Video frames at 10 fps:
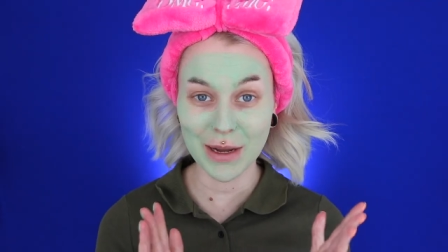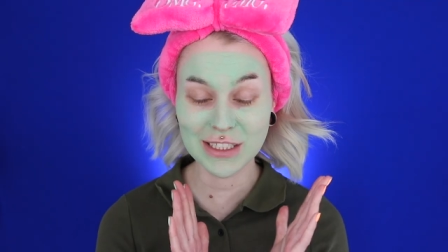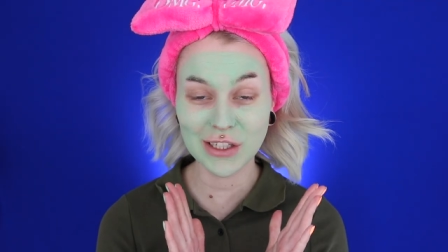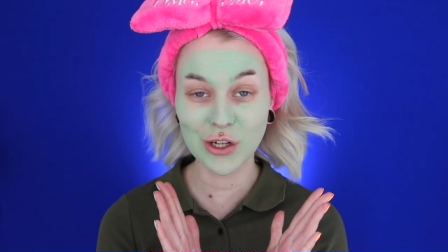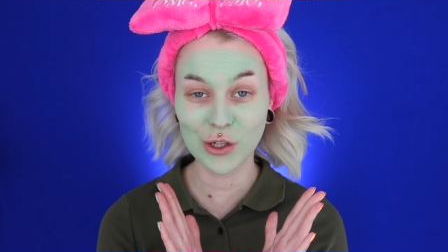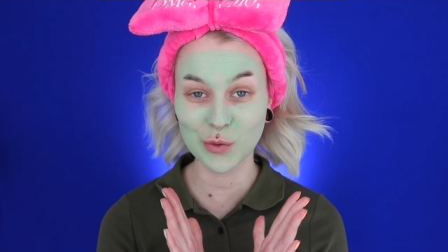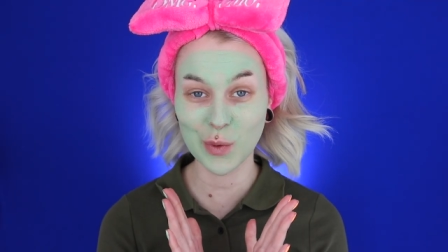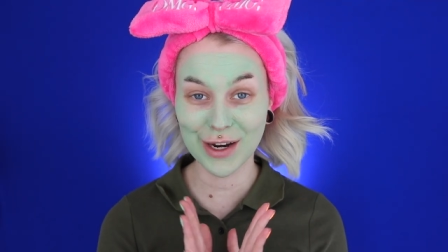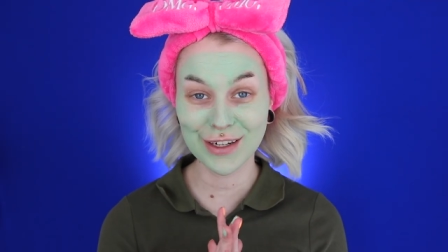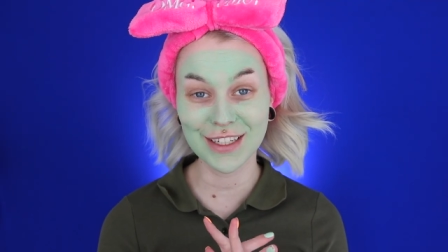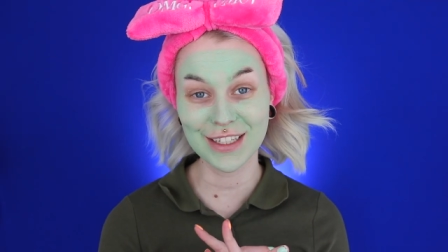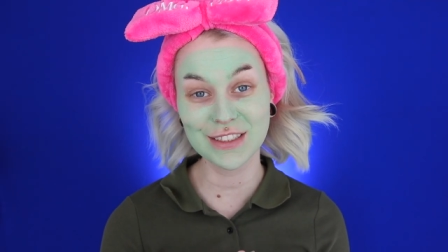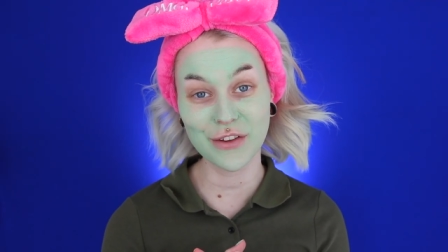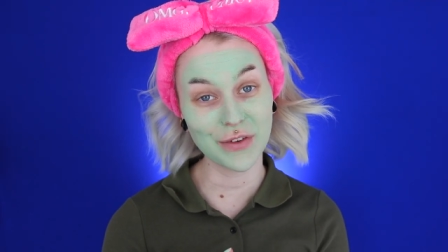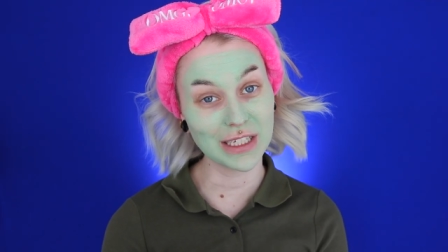actually also wearing
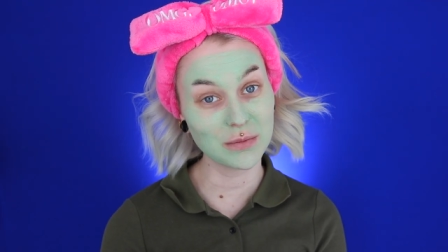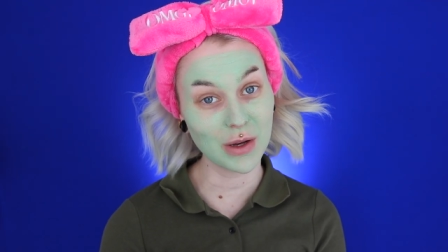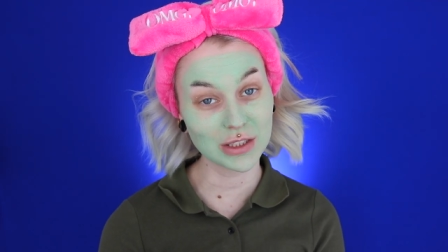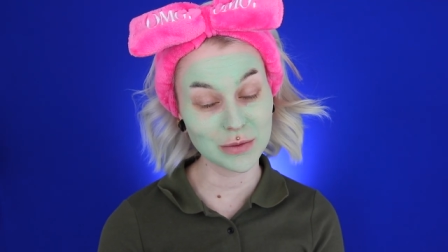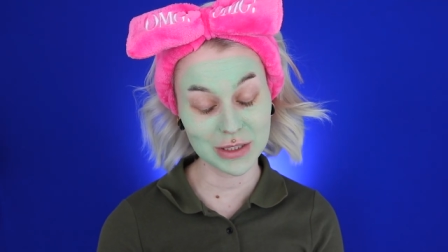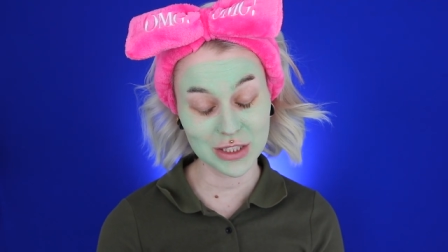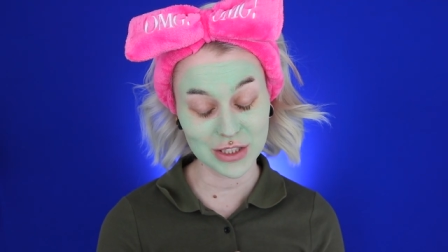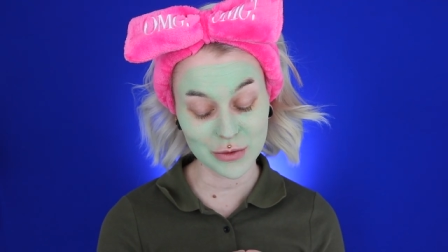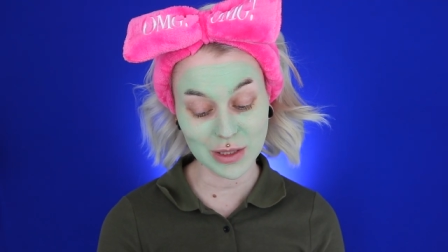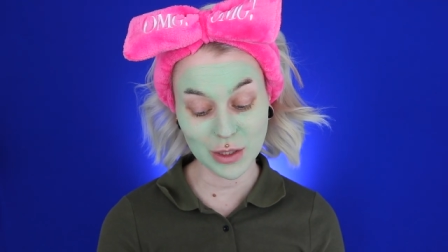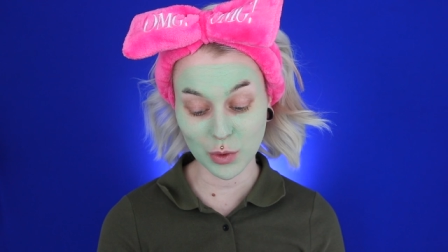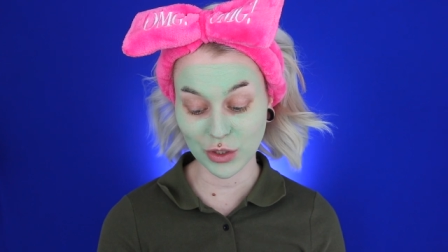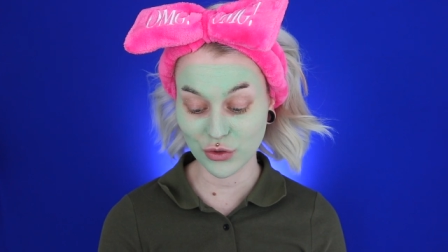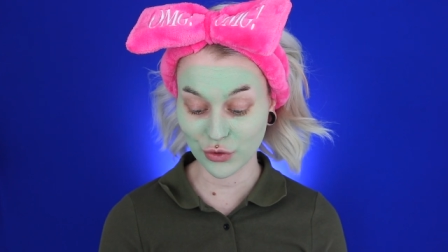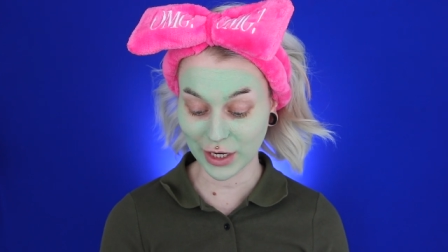this face mask because I really
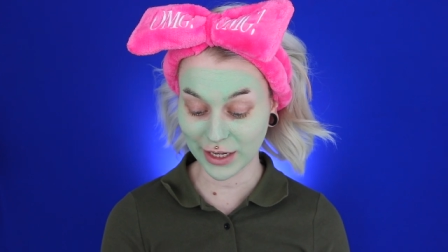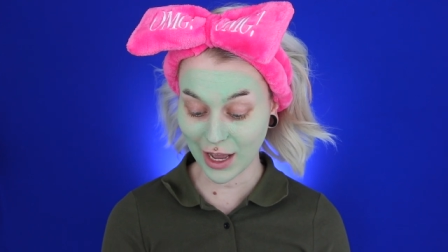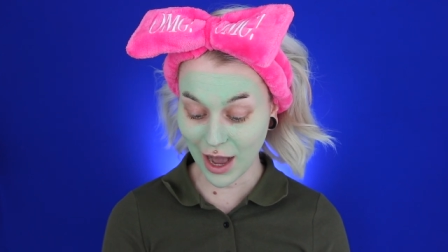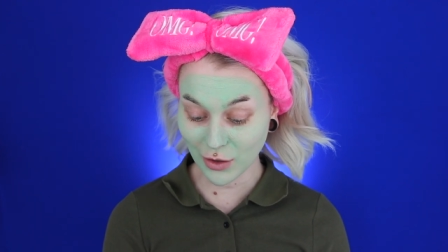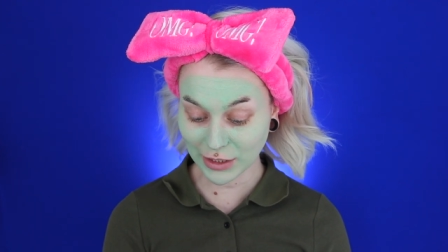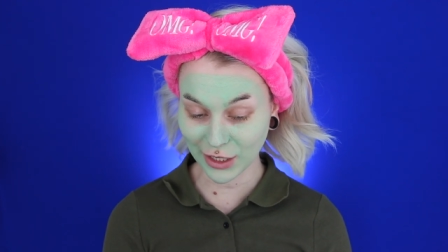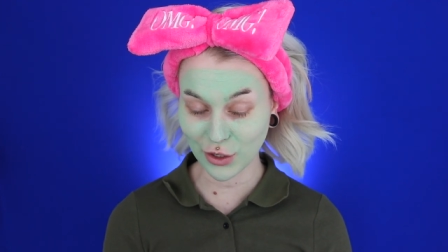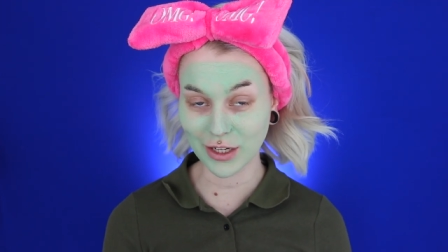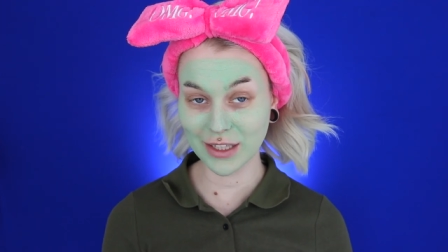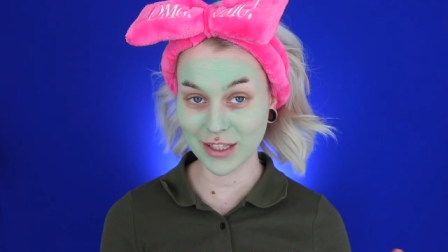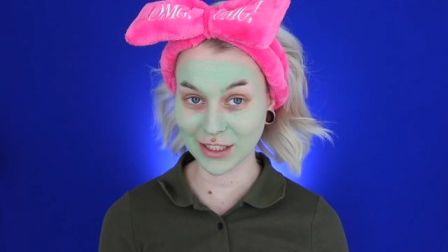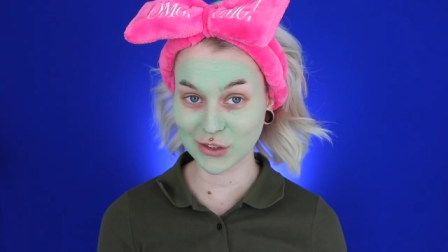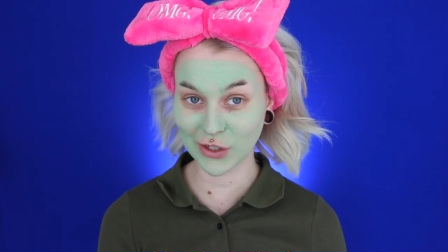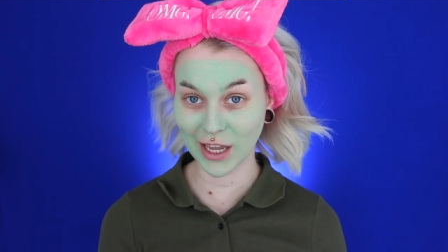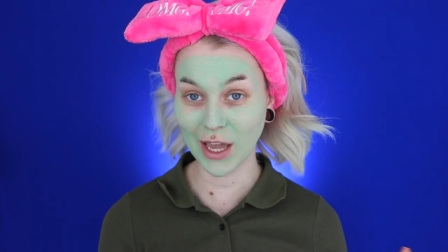wanted to try it out. I got it
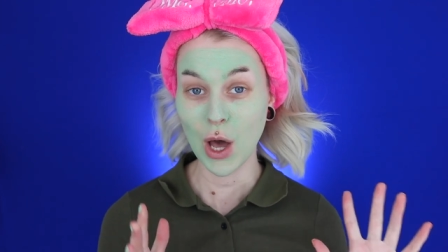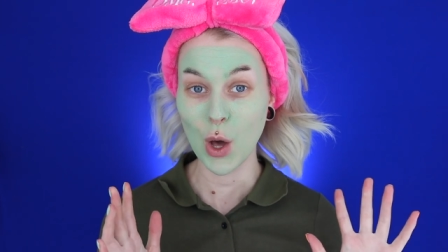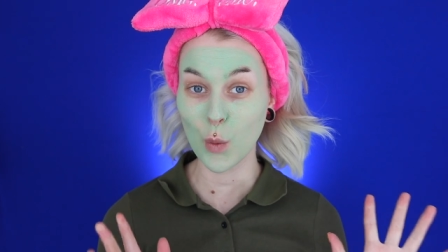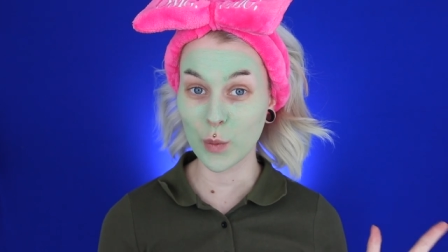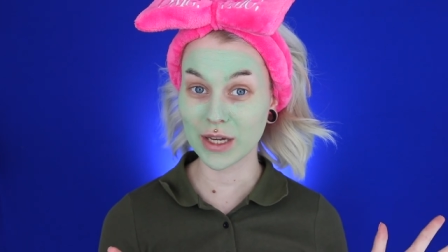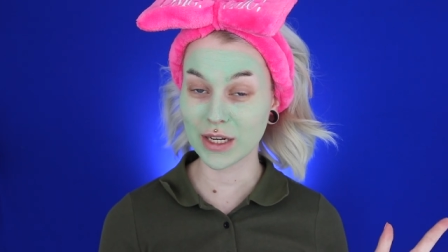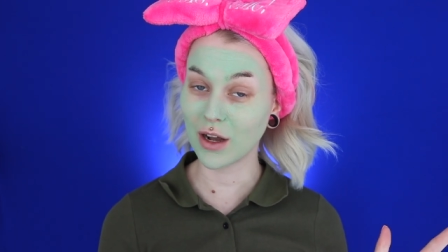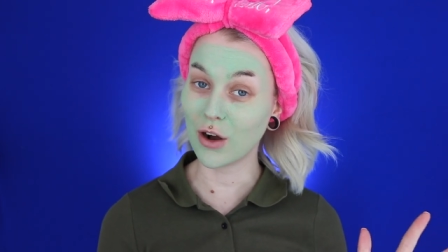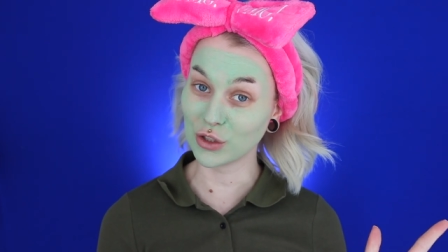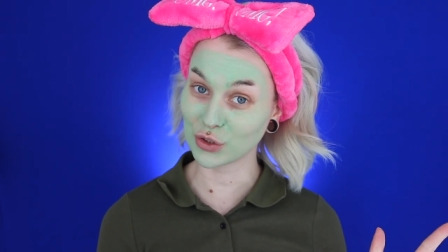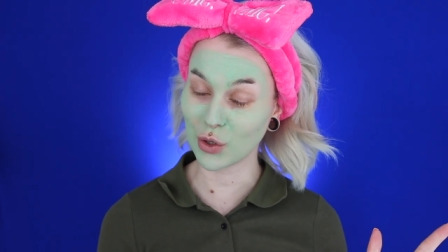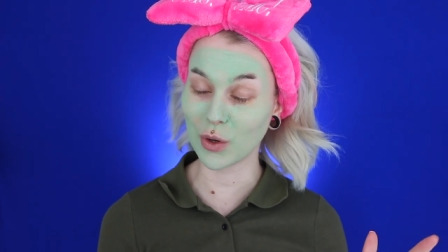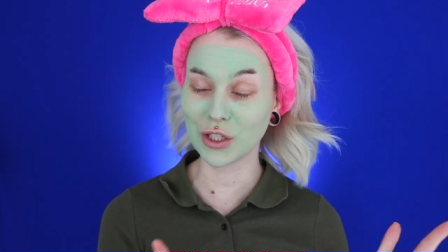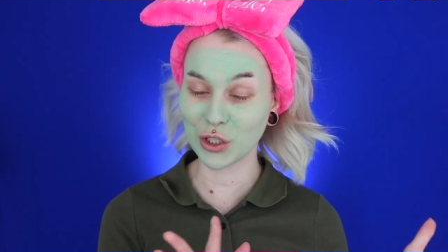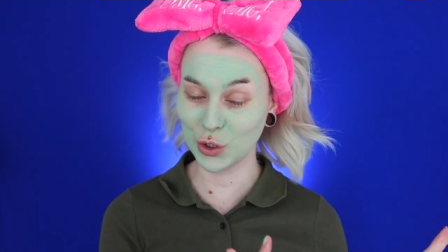yesterday with also
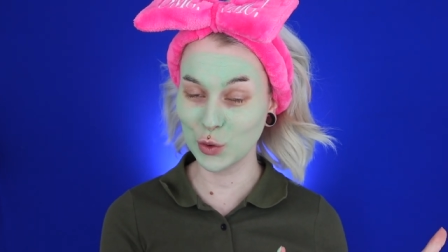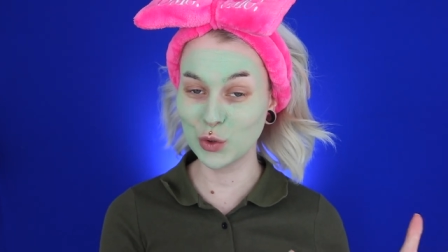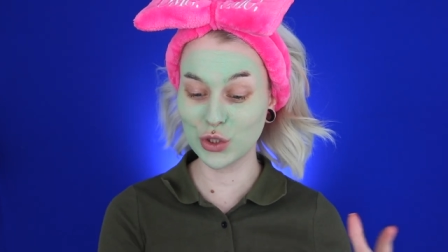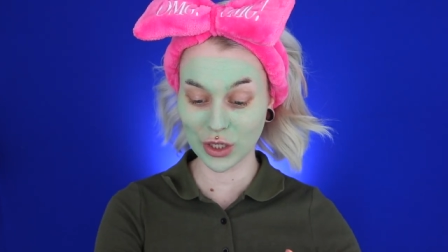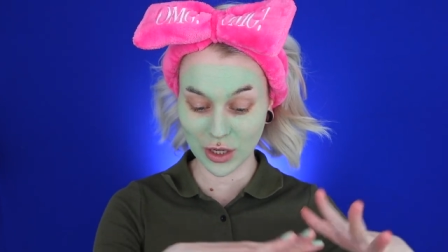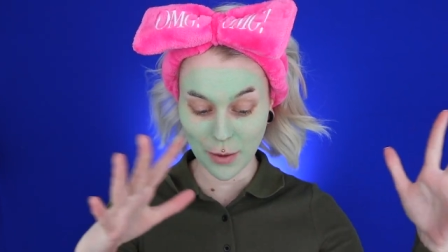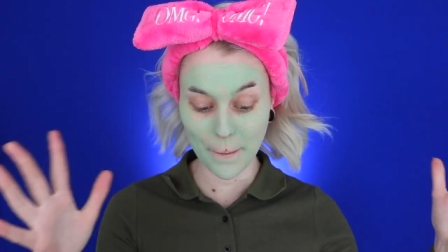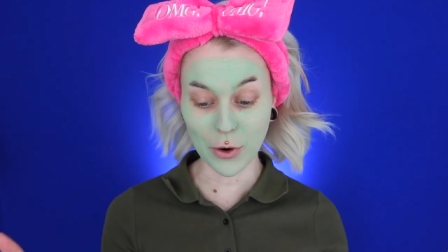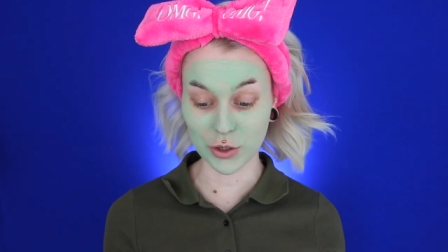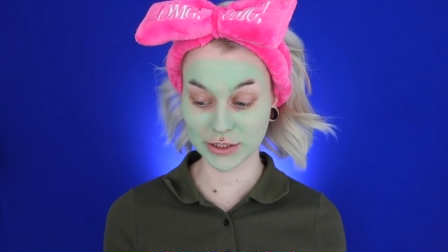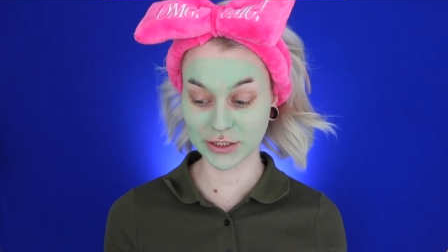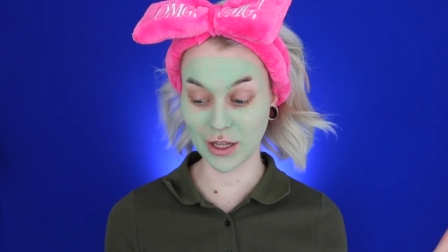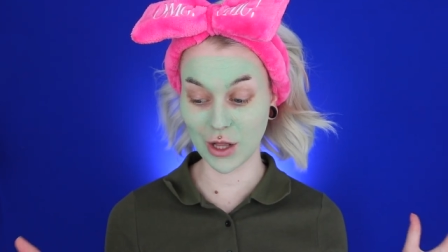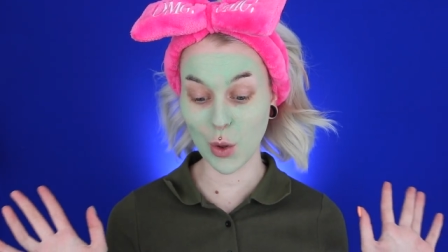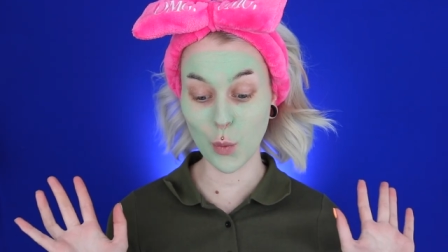a huge
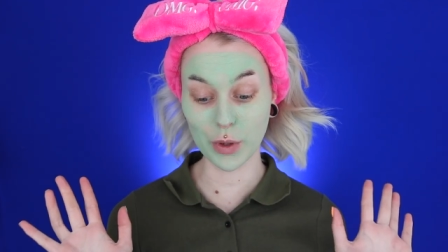parcel